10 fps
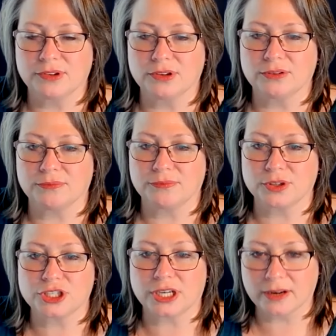for
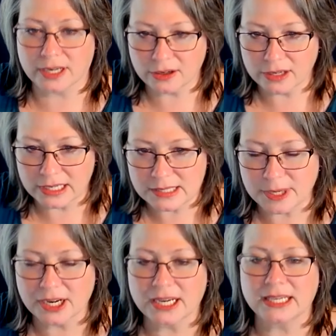sharing your
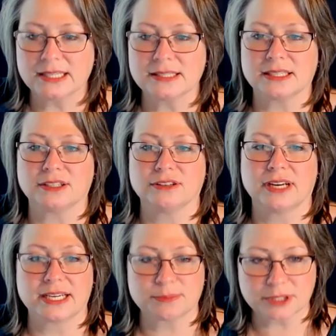experience and your
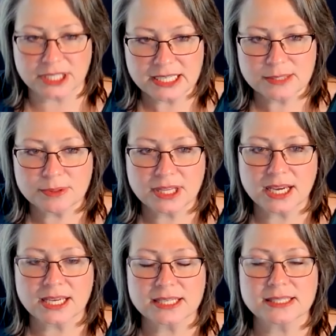expertise with
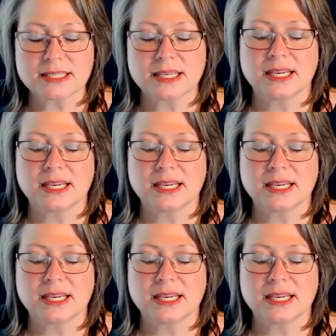us.